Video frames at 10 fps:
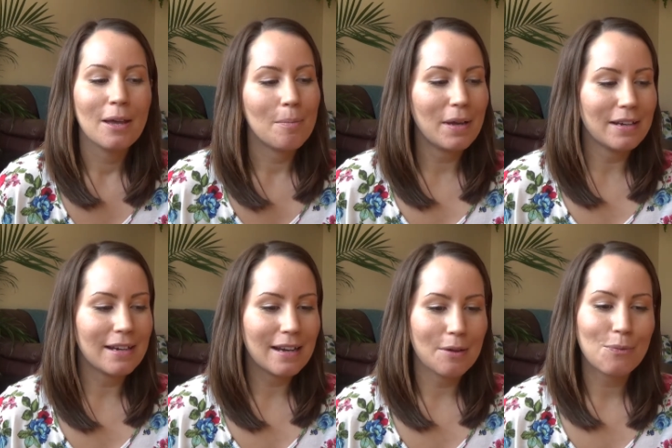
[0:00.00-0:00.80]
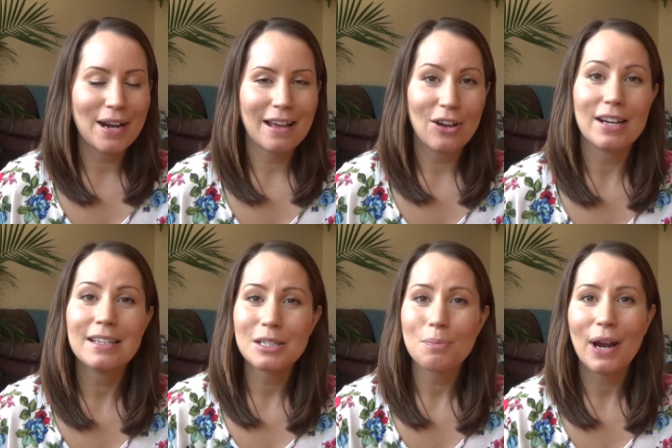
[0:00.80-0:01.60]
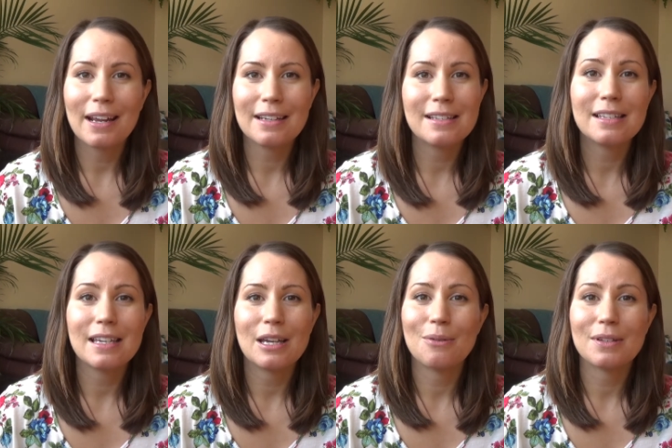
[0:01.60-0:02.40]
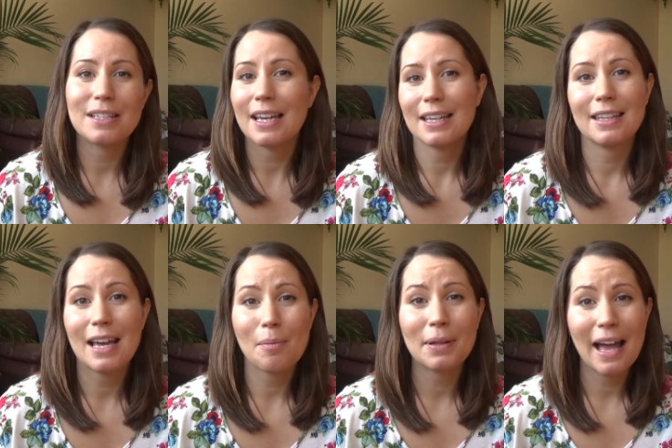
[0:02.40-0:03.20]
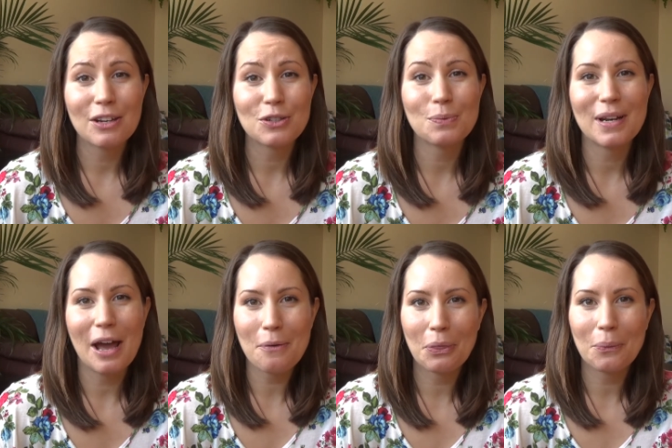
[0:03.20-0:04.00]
But when I got into pregnancy, it was like that plan just went out the